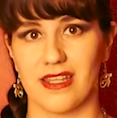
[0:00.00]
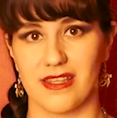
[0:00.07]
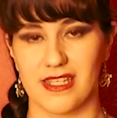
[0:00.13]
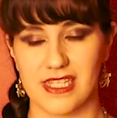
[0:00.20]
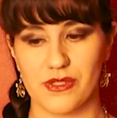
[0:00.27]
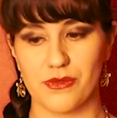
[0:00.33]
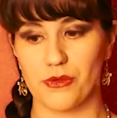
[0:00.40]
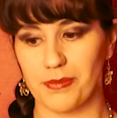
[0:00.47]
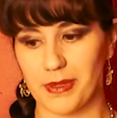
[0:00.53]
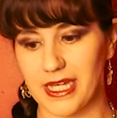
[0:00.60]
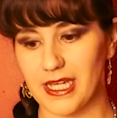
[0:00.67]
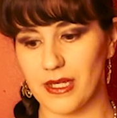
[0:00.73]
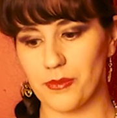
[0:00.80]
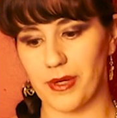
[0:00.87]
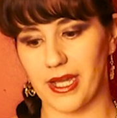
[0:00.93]
This will
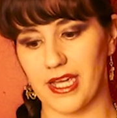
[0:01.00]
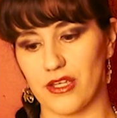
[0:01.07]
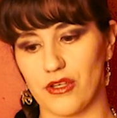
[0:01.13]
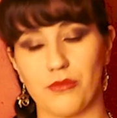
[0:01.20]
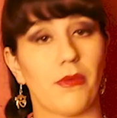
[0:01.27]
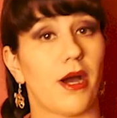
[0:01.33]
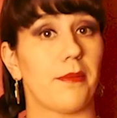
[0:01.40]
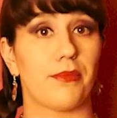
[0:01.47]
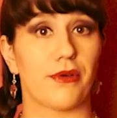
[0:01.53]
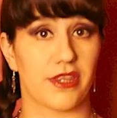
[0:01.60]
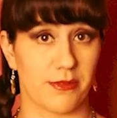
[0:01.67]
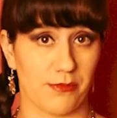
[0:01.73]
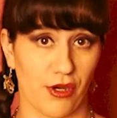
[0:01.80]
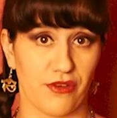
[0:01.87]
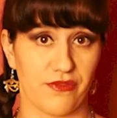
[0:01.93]
be where you might put
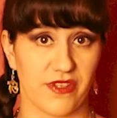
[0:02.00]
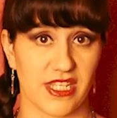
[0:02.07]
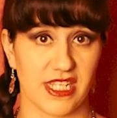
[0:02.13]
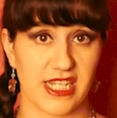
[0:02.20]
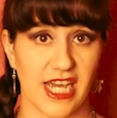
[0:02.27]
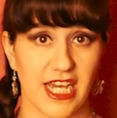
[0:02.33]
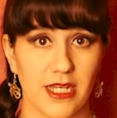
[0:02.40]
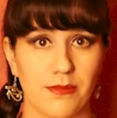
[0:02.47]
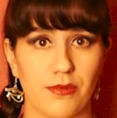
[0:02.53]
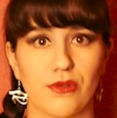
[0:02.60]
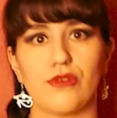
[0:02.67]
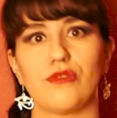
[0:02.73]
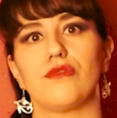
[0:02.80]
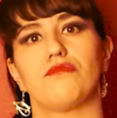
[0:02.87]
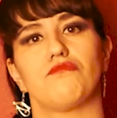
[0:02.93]
them over the
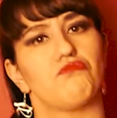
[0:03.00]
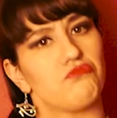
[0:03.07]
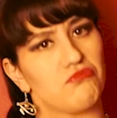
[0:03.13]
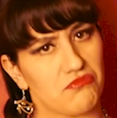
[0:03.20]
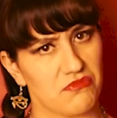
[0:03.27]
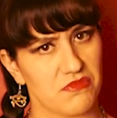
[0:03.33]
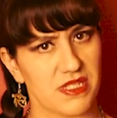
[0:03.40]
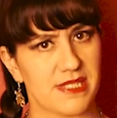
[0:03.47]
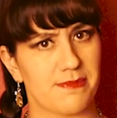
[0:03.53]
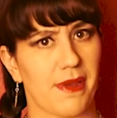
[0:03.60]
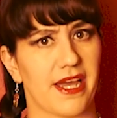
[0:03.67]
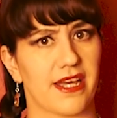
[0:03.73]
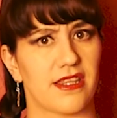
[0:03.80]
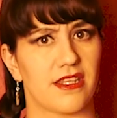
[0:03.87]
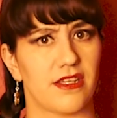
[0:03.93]
table,
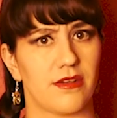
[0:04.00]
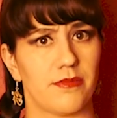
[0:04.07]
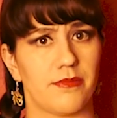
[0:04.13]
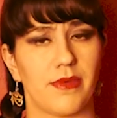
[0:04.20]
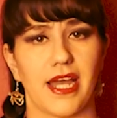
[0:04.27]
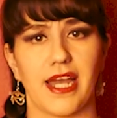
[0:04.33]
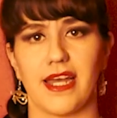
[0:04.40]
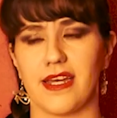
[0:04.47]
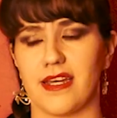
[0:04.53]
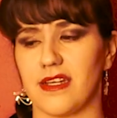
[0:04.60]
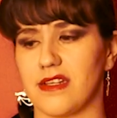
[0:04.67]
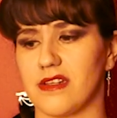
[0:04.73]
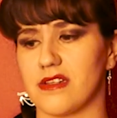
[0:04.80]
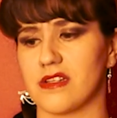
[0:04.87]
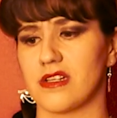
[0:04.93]
spank them,
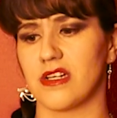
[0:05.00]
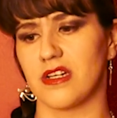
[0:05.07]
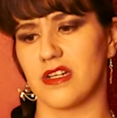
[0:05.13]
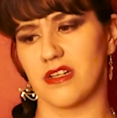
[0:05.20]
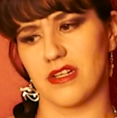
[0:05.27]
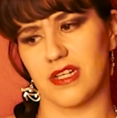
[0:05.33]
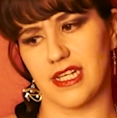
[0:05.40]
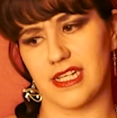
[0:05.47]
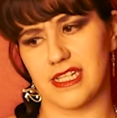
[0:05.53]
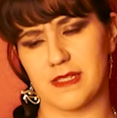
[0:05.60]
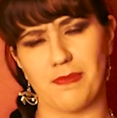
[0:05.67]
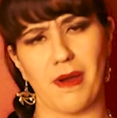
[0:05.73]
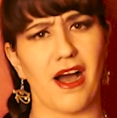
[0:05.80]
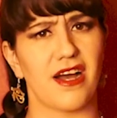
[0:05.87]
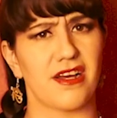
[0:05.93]
and
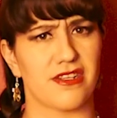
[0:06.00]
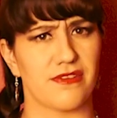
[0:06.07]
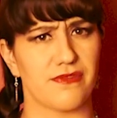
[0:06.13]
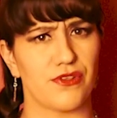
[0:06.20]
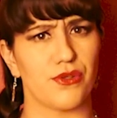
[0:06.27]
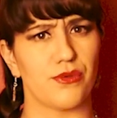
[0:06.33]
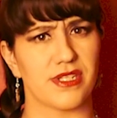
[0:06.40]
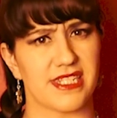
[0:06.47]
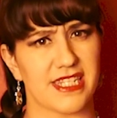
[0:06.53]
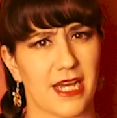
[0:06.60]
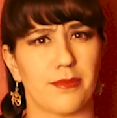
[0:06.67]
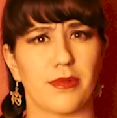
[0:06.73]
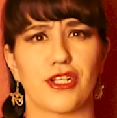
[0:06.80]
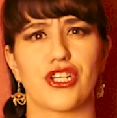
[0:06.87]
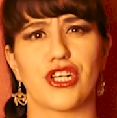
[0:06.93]
it's part of you
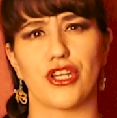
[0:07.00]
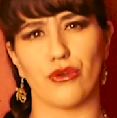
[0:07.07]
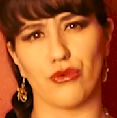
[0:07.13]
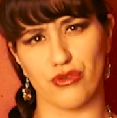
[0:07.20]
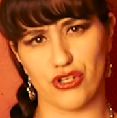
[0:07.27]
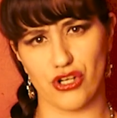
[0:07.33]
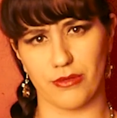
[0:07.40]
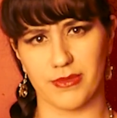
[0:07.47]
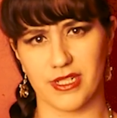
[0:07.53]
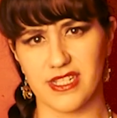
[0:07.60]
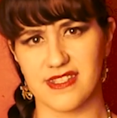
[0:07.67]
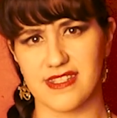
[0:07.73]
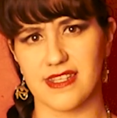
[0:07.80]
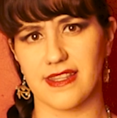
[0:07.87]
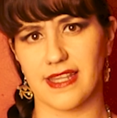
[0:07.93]
establishing your
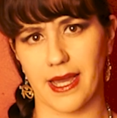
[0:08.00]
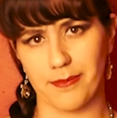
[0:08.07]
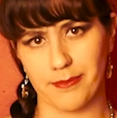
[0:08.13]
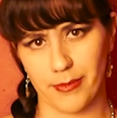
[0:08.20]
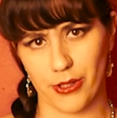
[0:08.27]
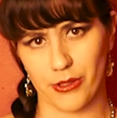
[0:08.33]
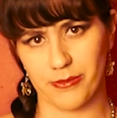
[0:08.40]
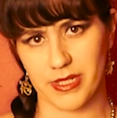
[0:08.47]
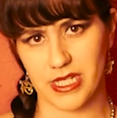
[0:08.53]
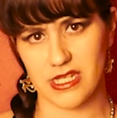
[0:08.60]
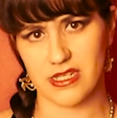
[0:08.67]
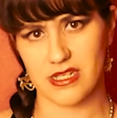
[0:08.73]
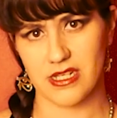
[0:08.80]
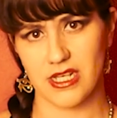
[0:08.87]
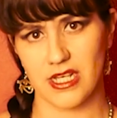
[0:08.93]
dominance in that
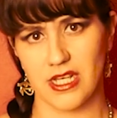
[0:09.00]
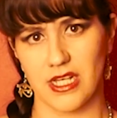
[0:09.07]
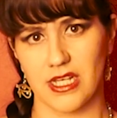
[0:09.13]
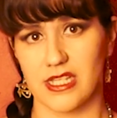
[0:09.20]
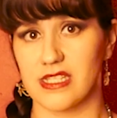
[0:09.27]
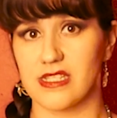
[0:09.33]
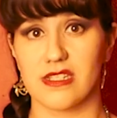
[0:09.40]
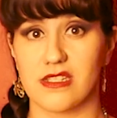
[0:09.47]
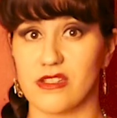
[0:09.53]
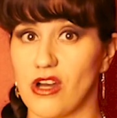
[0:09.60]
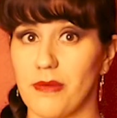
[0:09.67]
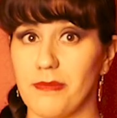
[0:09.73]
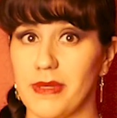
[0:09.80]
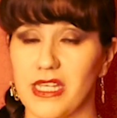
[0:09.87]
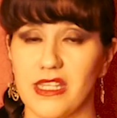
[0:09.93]
moment. This does
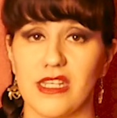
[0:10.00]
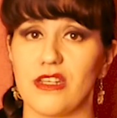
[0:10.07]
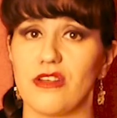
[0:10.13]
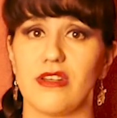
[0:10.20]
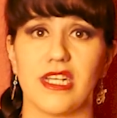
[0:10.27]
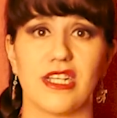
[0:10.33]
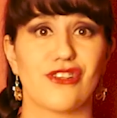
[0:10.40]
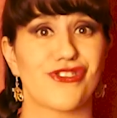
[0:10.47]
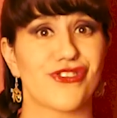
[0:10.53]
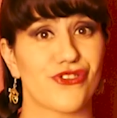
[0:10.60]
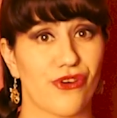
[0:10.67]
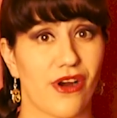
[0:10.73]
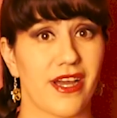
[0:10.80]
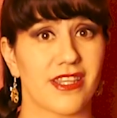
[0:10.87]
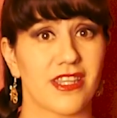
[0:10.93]
not mean that you need to
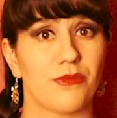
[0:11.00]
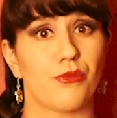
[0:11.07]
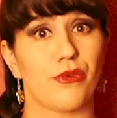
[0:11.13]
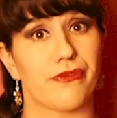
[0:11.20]
strike them